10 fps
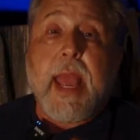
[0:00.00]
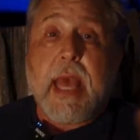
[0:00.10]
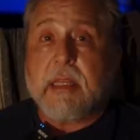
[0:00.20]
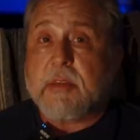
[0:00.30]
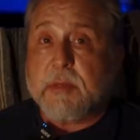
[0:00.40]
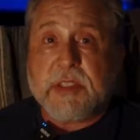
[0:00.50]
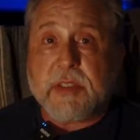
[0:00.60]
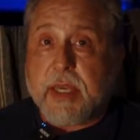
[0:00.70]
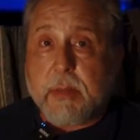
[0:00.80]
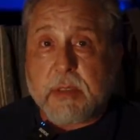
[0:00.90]
And this
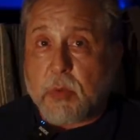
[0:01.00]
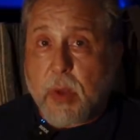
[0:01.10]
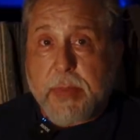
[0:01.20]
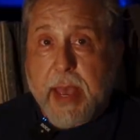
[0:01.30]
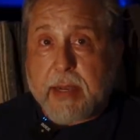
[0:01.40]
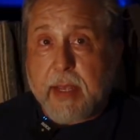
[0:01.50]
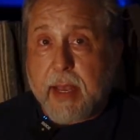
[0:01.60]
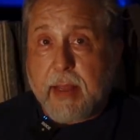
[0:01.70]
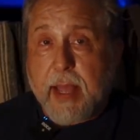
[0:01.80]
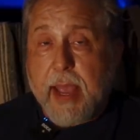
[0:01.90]
Mrs. Gibbons went back to
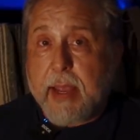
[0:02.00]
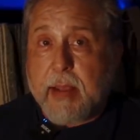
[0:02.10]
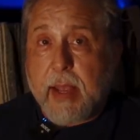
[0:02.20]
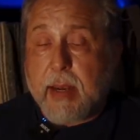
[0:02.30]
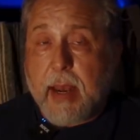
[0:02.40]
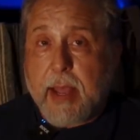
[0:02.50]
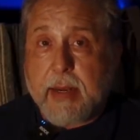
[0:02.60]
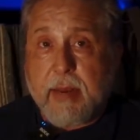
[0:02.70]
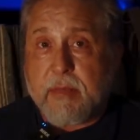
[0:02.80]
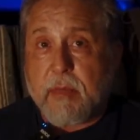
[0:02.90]
LA, and I
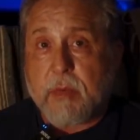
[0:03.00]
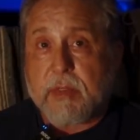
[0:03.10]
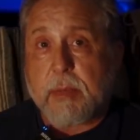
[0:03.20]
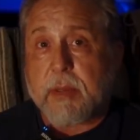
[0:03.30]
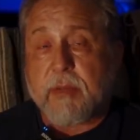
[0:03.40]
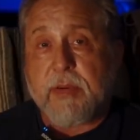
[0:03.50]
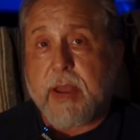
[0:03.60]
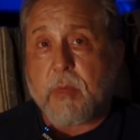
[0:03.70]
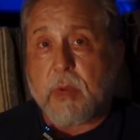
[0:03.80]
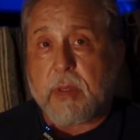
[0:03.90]
never was able to
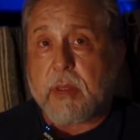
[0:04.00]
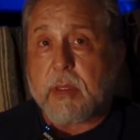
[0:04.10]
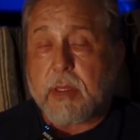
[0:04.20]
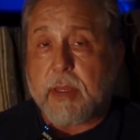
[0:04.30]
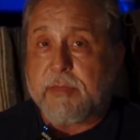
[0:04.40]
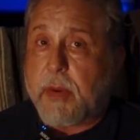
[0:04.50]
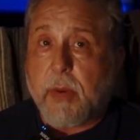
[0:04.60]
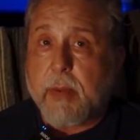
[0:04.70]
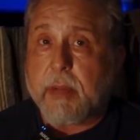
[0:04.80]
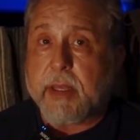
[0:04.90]
find what if they
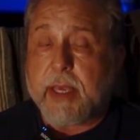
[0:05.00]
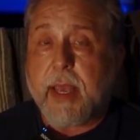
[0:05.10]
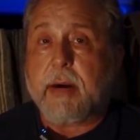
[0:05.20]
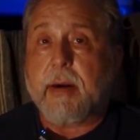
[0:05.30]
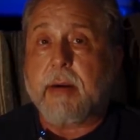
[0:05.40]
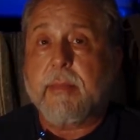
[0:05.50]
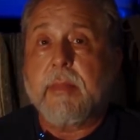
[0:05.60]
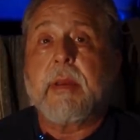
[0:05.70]
were able to get her.